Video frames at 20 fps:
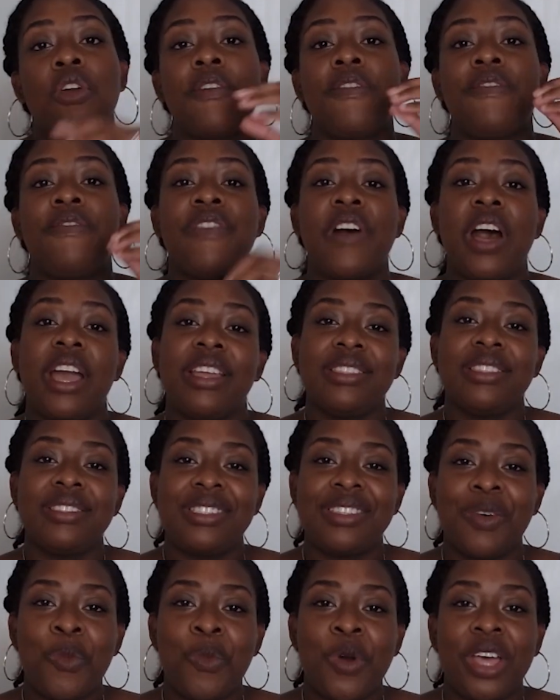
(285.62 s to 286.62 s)
or find
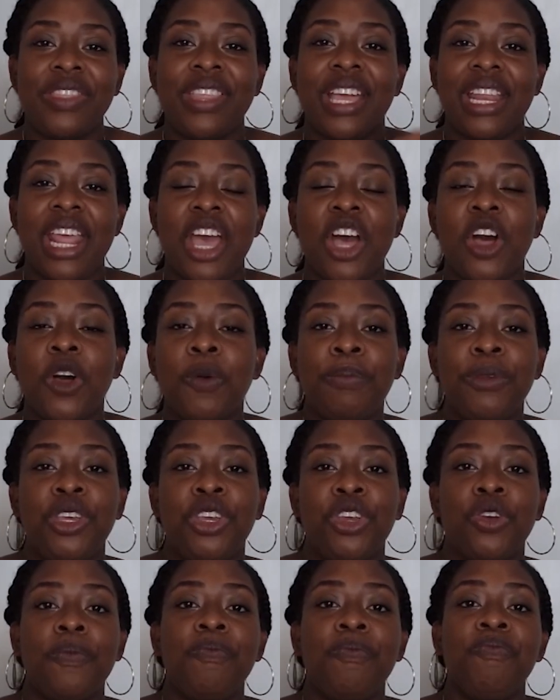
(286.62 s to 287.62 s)
someone that can help
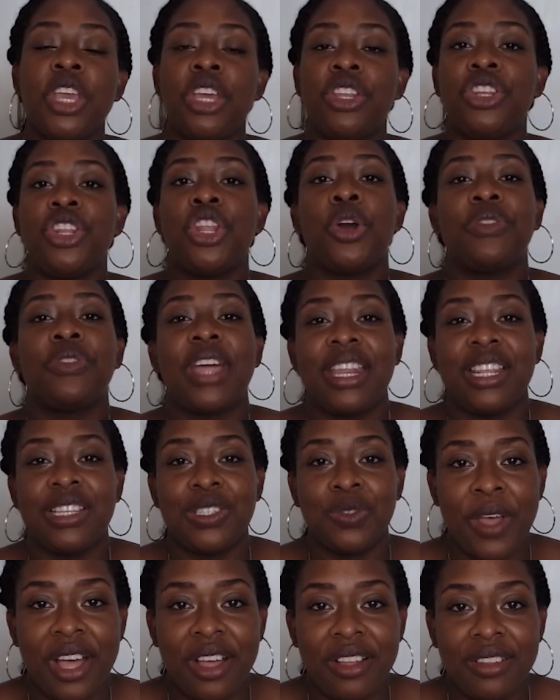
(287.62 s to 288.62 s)
you know that
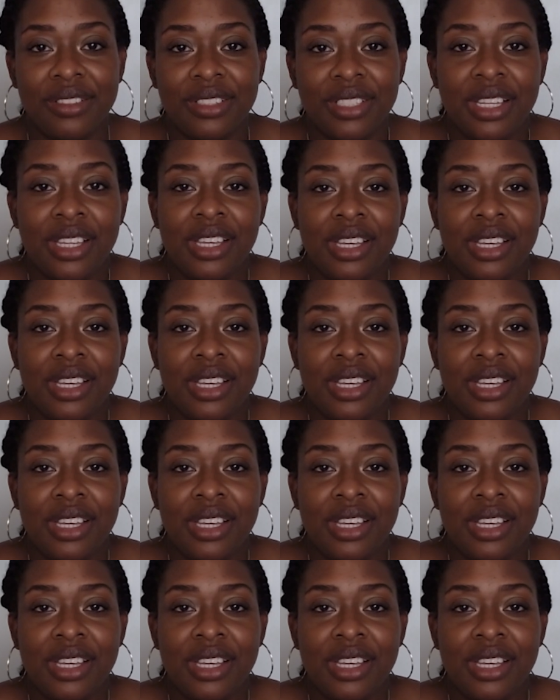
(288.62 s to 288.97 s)
as well.